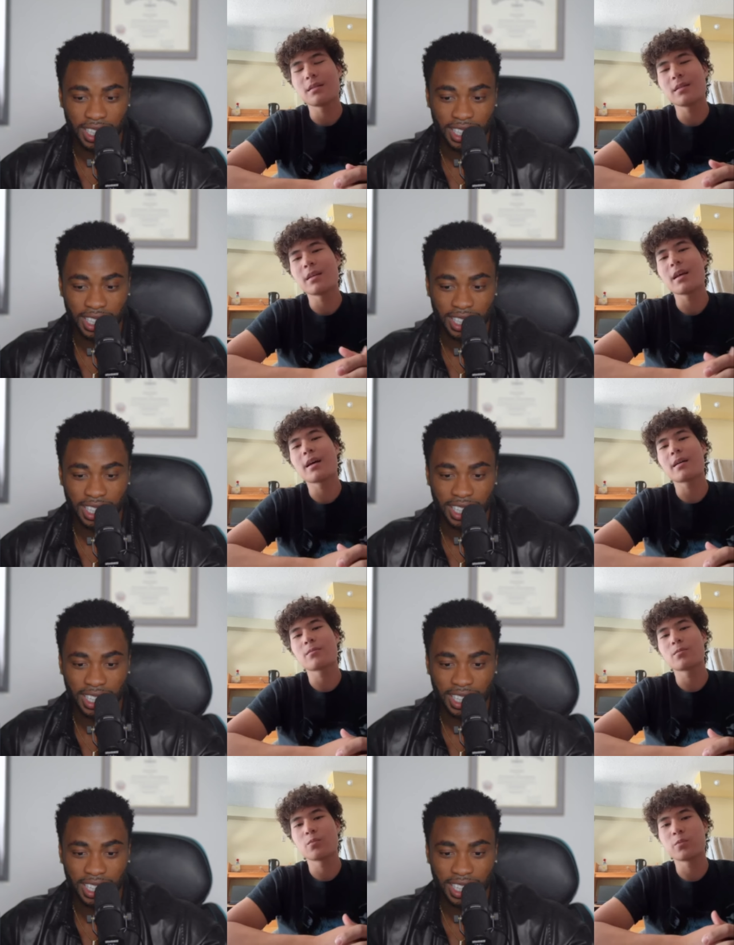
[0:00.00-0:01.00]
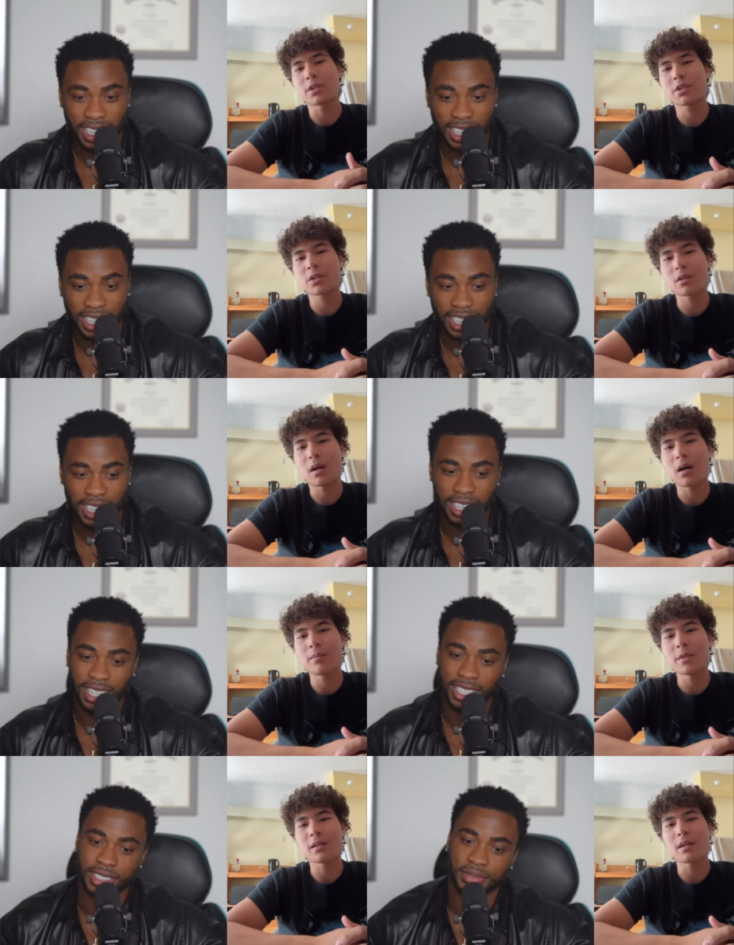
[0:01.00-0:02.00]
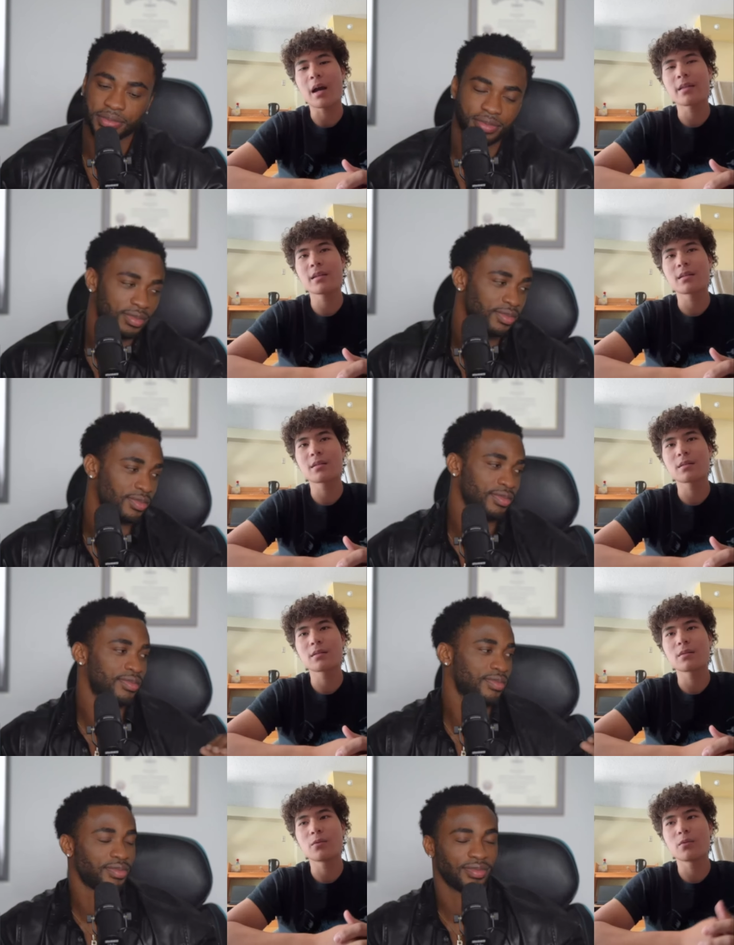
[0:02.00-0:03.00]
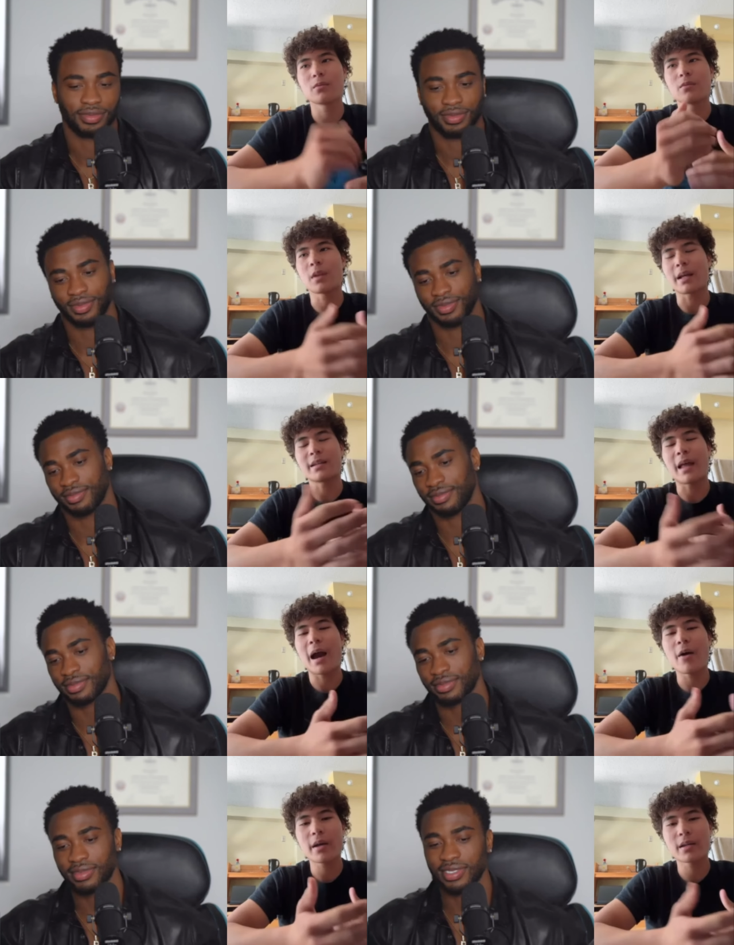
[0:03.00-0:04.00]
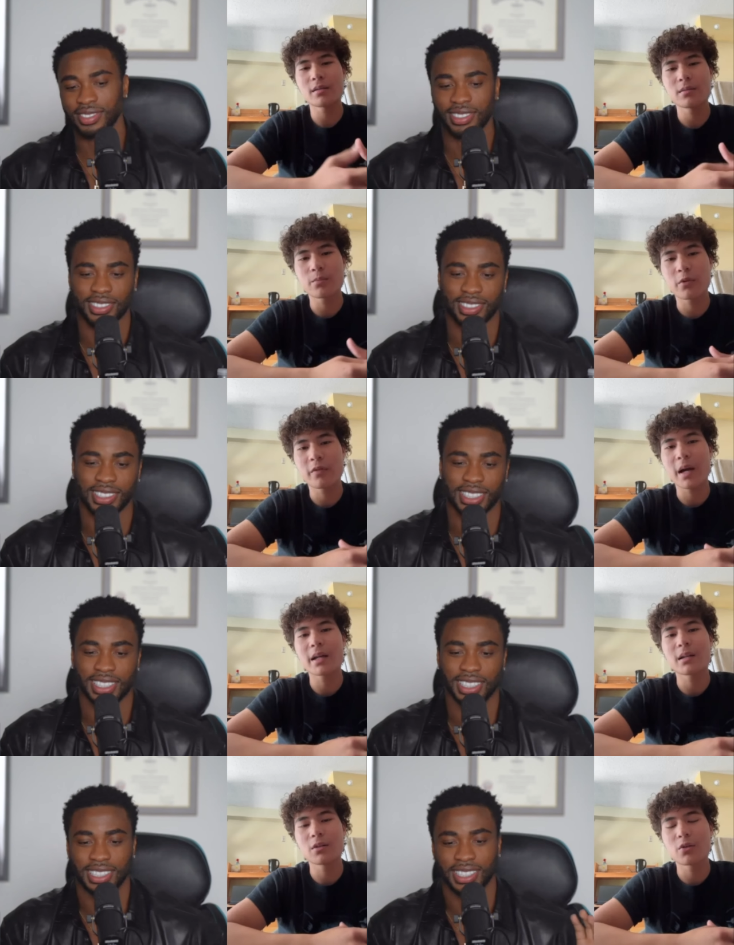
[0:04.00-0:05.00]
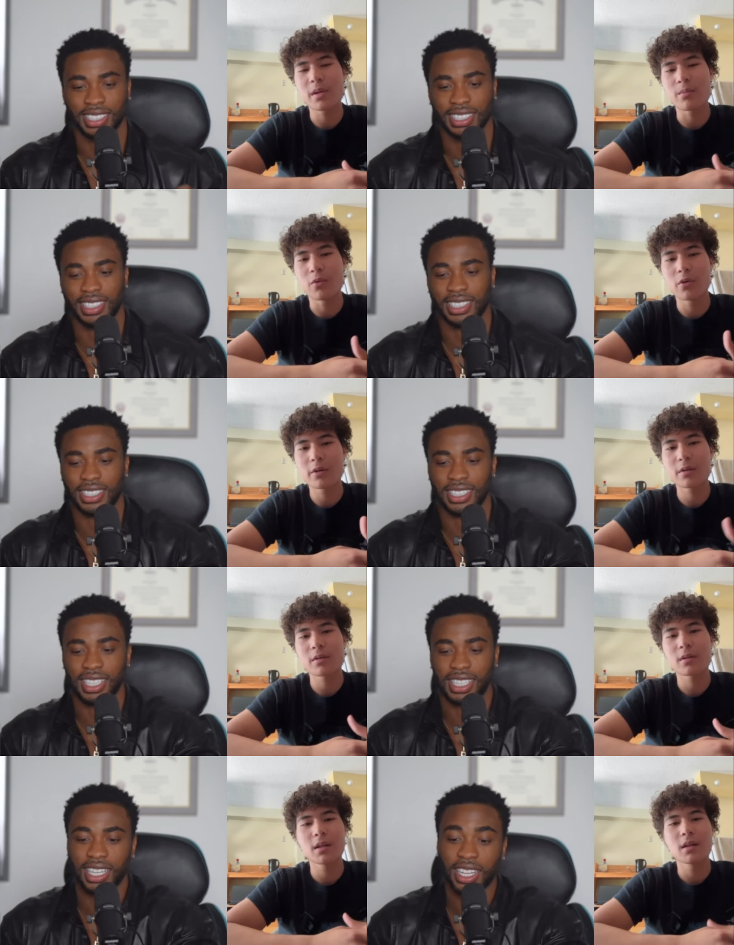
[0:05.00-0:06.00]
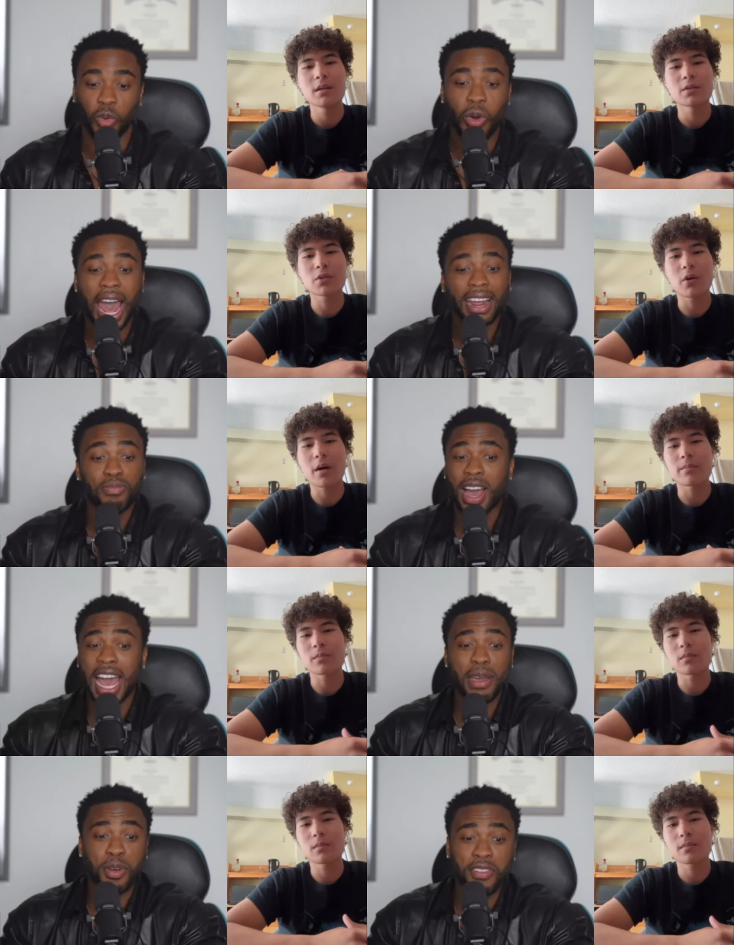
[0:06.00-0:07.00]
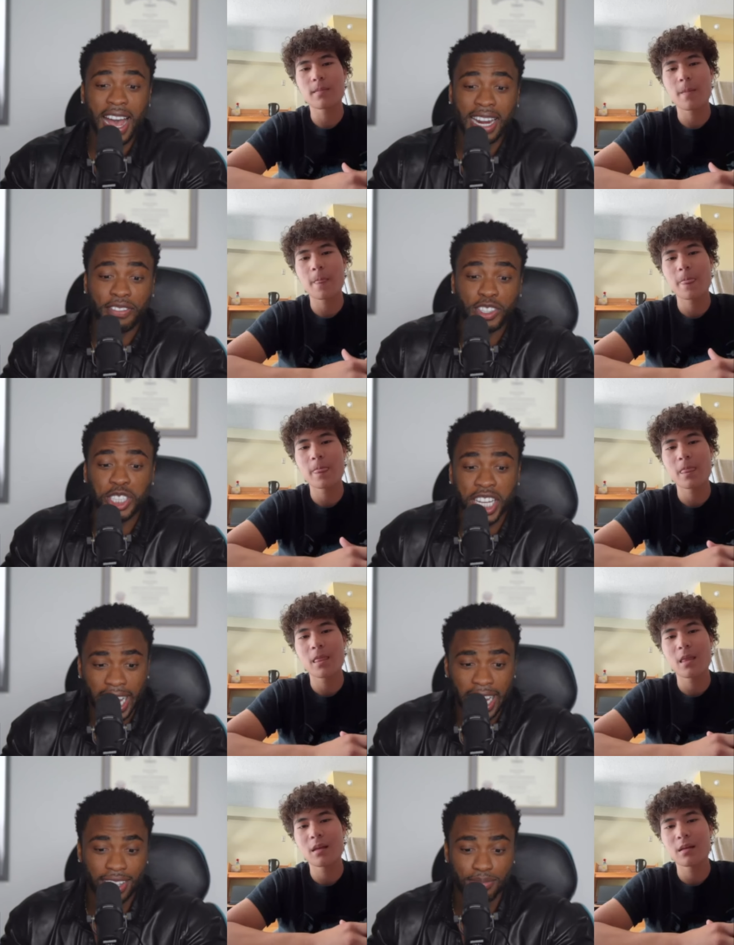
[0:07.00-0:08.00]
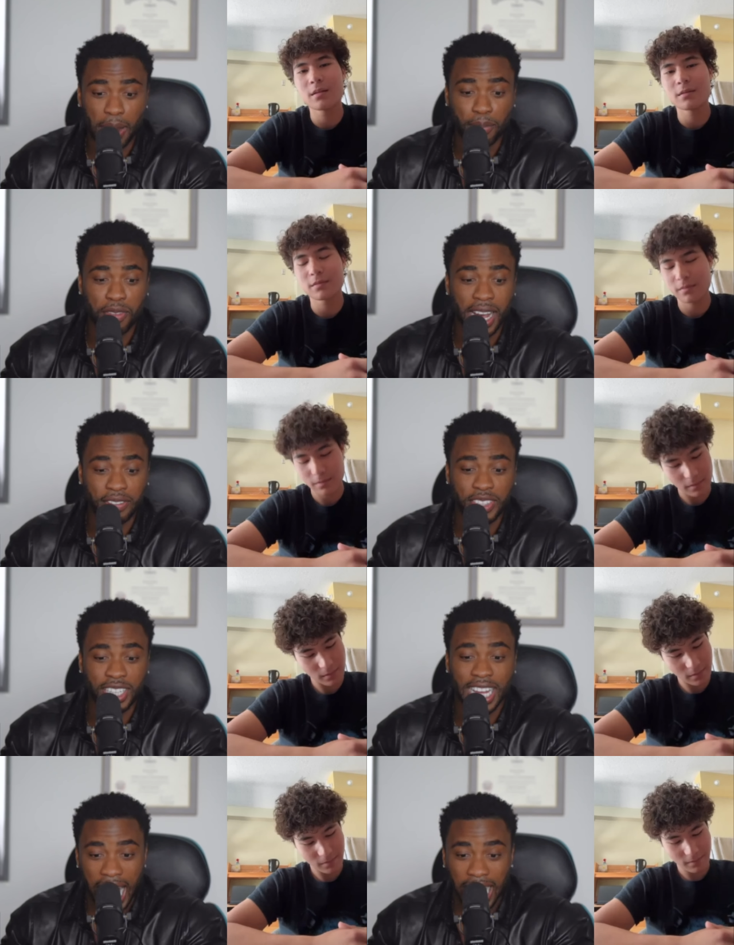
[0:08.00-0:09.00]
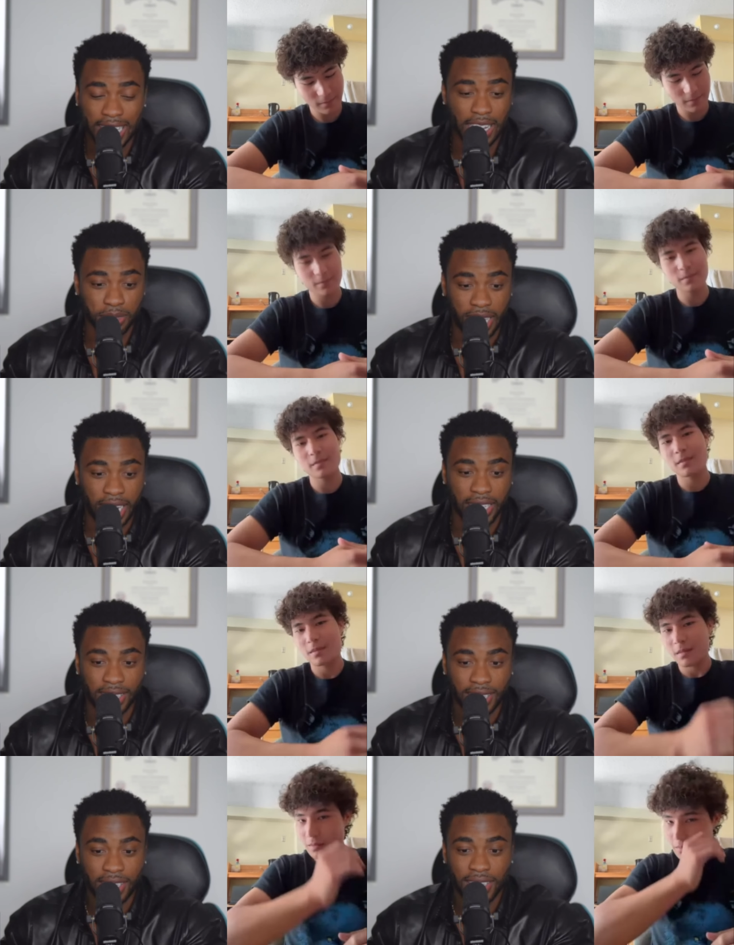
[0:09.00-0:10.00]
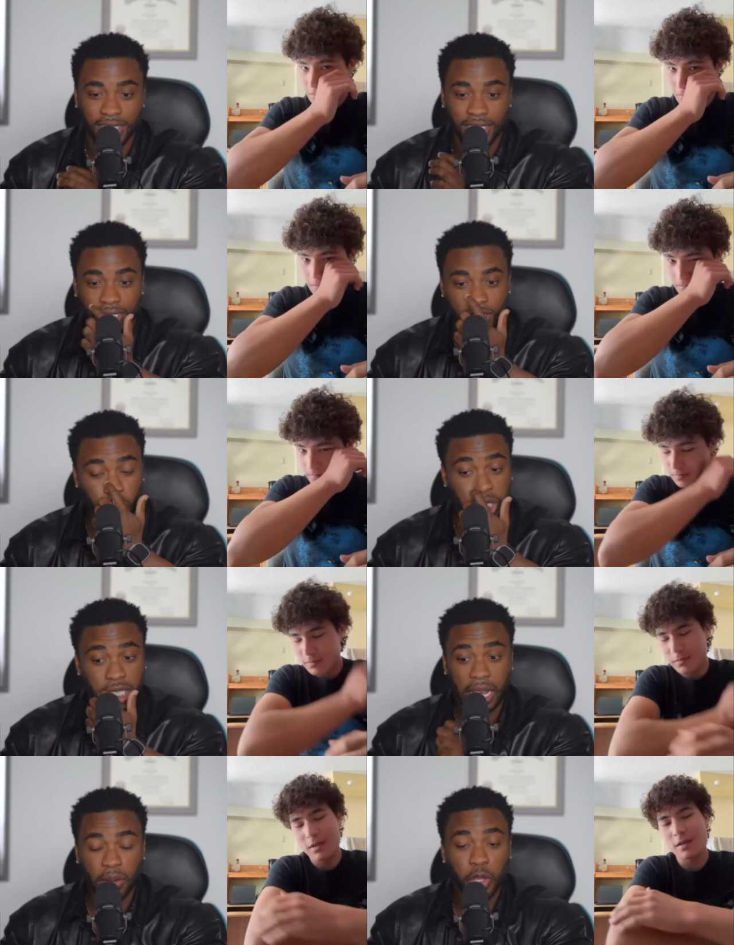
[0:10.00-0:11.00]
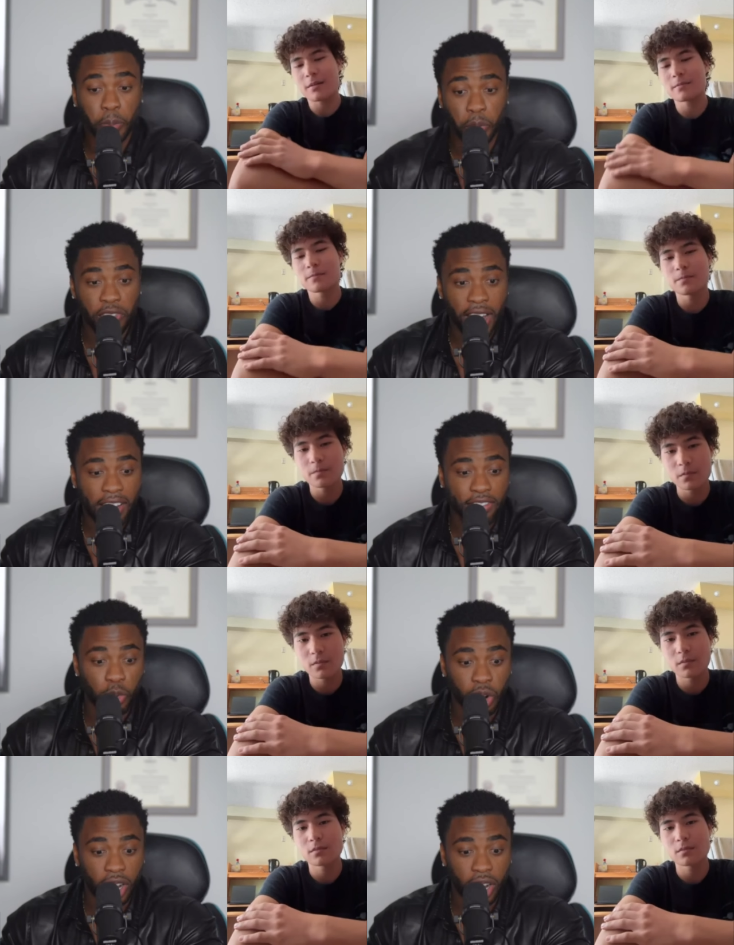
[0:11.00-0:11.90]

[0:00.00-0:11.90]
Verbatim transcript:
Speaker 1: Yeah, which I mean, I think like now I can provide a little bit more.
Speaker 2: Why they so providing, providing for shit? I'm not providing for a goddamn thing. You should not. You provide for what? A